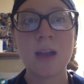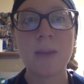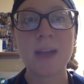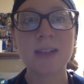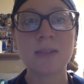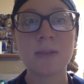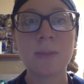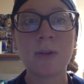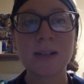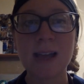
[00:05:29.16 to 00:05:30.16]
Patient
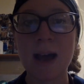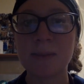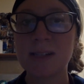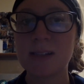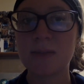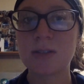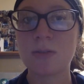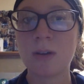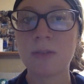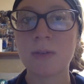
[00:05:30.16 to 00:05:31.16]
reports absence of a
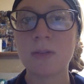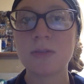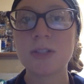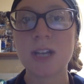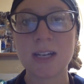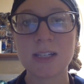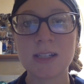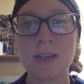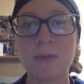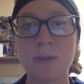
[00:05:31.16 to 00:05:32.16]
sore throat, changes
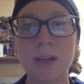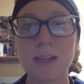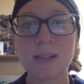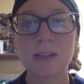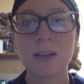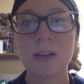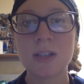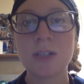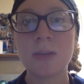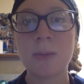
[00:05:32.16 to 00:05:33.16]
in voice.
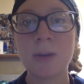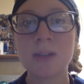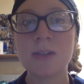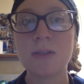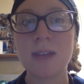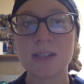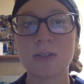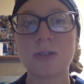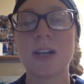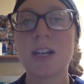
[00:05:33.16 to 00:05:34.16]
She reports no nasal
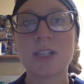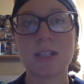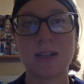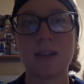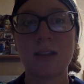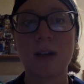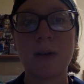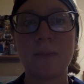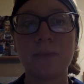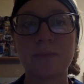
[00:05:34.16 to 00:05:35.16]
drainage into the throat.
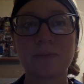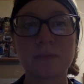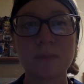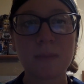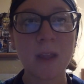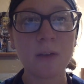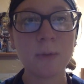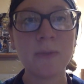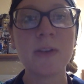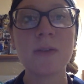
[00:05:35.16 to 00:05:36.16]

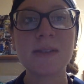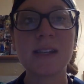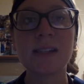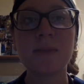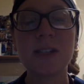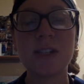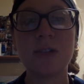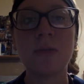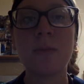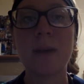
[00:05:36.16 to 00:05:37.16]
Review of Systems
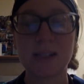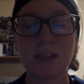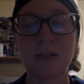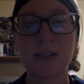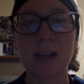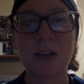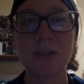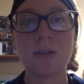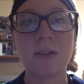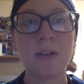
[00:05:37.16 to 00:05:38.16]
2,
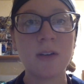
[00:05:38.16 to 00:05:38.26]
musculoskeletal.